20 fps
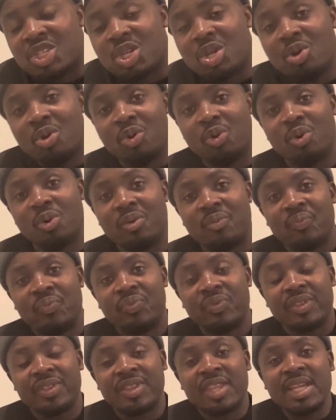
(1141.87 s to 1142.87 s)
to
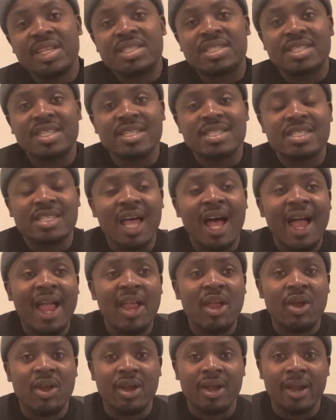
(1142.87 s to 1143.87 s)
this
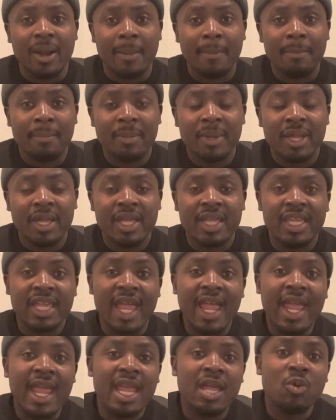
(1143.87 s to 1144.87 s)
desire.
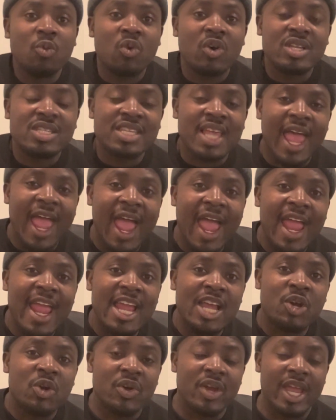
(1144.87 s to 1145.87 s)
Cain was
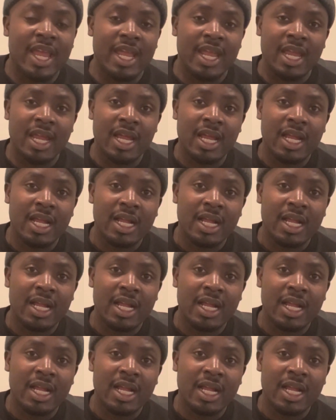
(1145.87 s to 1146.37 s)
angry.